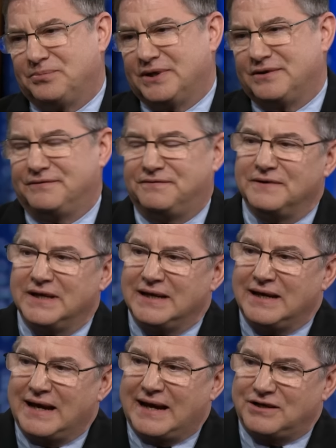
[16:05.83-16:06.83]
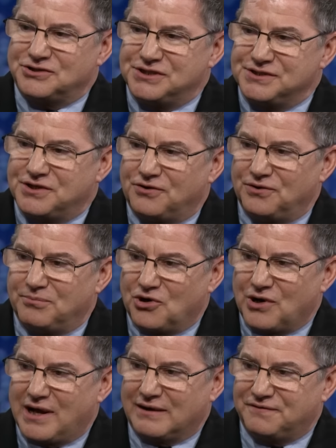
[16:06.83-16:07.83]
bit of how she's known the
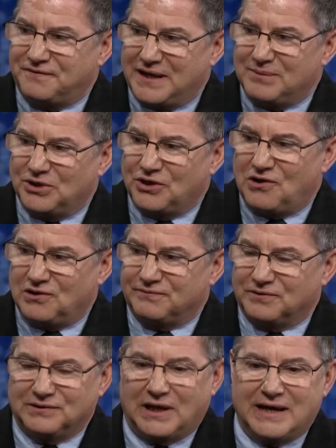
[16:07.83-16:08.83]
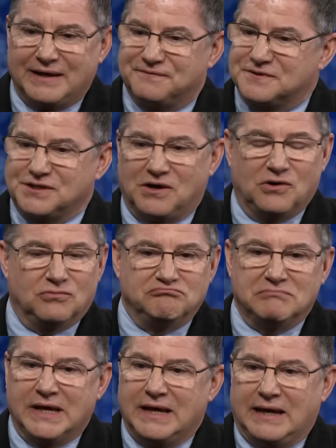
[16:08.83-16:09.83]
Murdaugh family all of her life. So
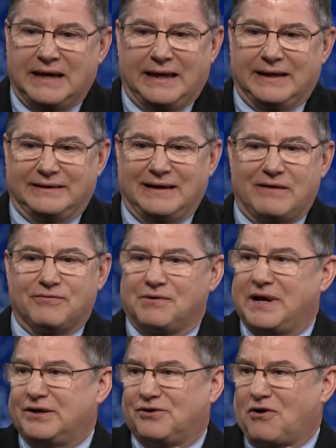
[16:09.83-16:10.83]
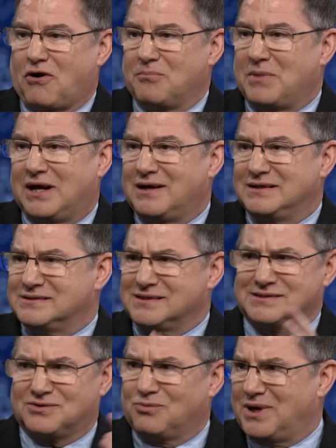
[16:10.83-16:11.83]
it never entered our minds
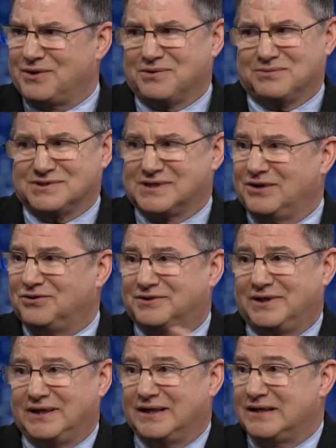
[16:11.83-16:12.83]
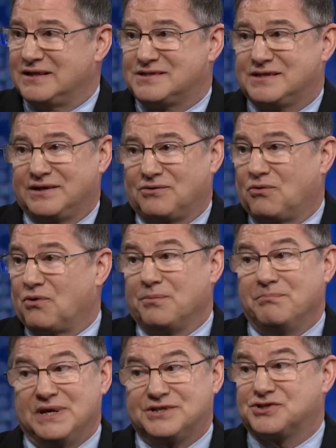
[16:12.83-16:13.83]
as to whether it was guilty, innocent, or
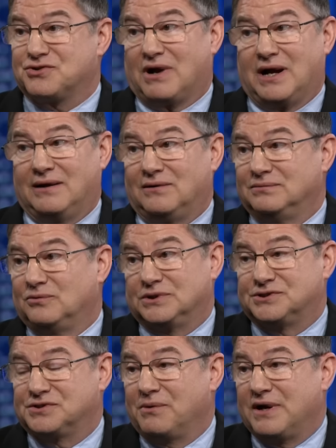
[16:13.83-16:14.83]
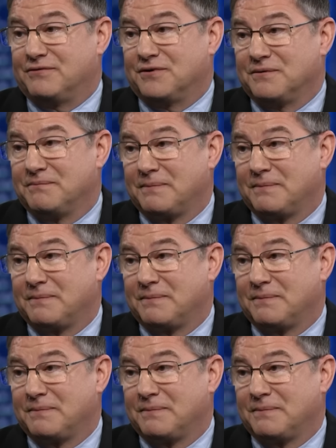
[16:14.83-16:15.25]
mistrial whatsoever.